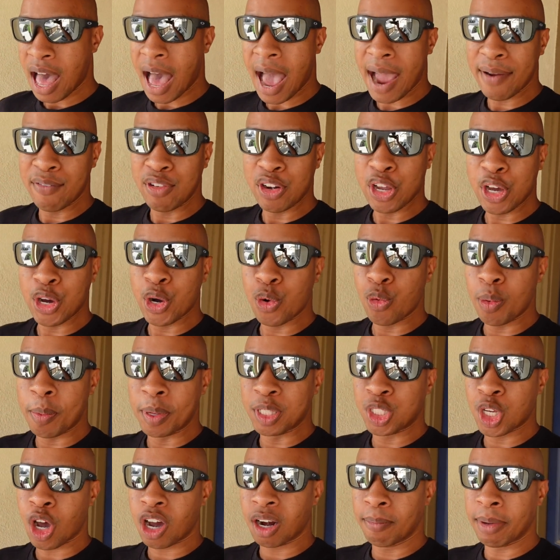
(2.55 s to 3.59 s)
I know we've
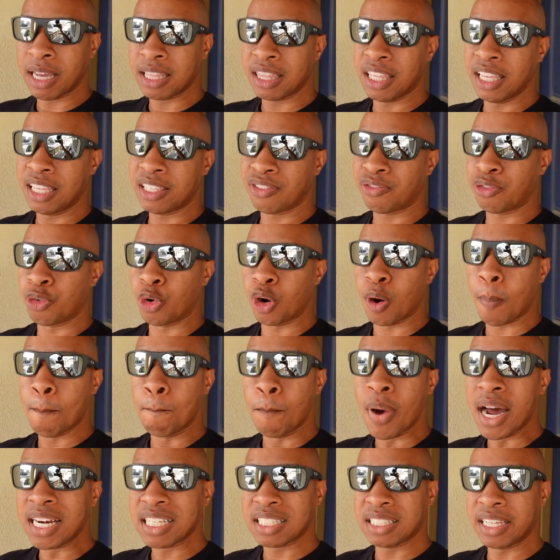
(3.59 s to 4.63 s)
been talking about this for
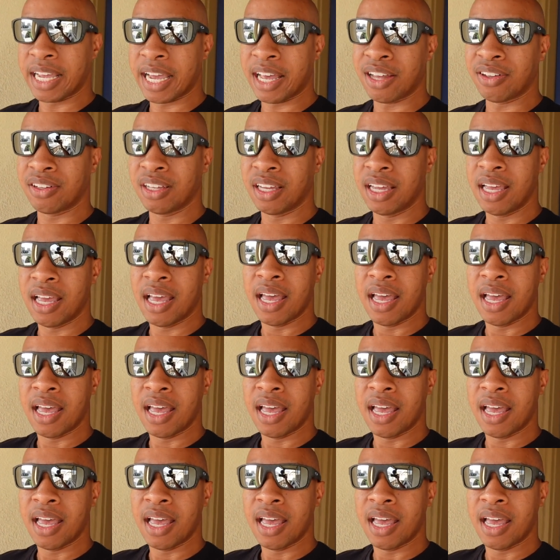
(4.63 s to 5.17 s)
months now,